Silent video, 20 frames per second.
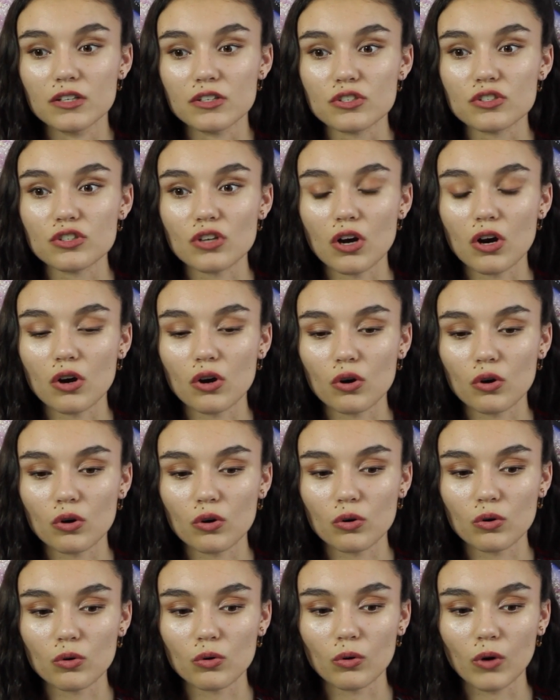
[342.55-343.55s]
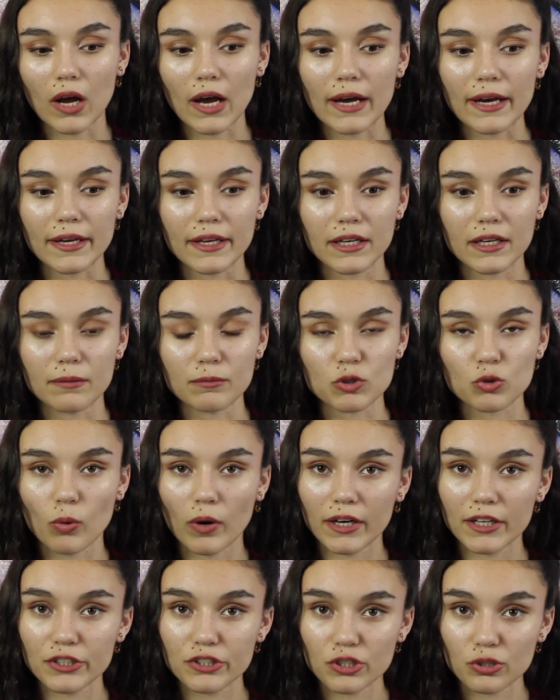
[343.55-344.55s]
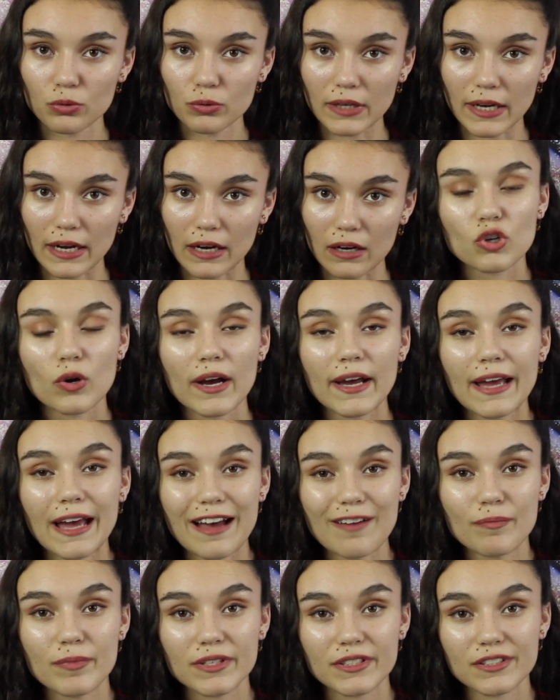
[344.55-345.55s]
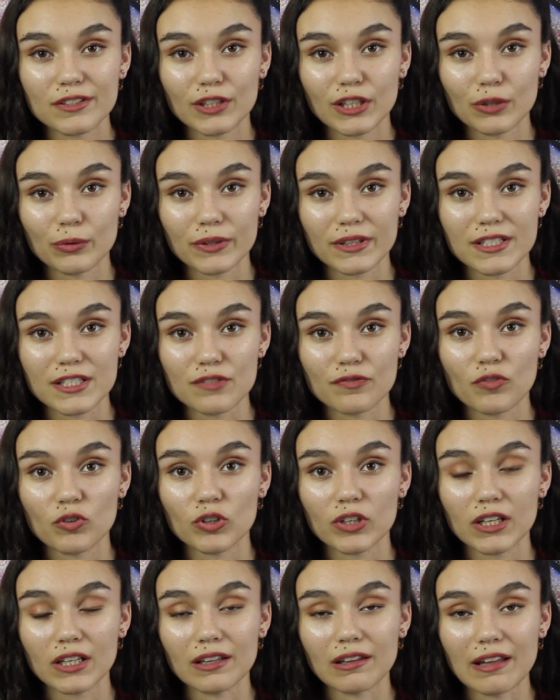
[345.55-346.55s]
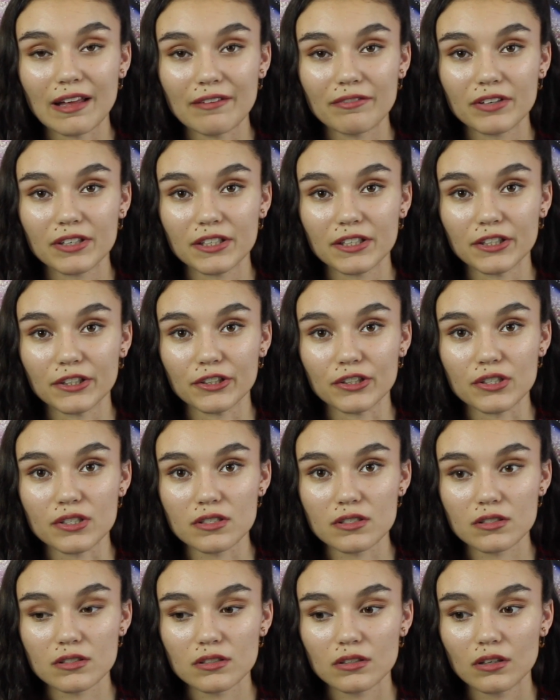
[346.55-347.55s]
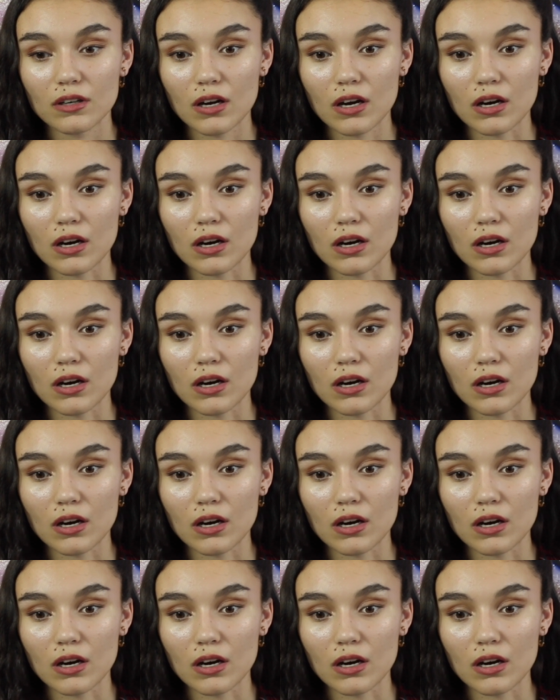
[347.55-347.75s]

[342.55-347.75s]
So I am 22 now. So I have been dealing with this for 11 years.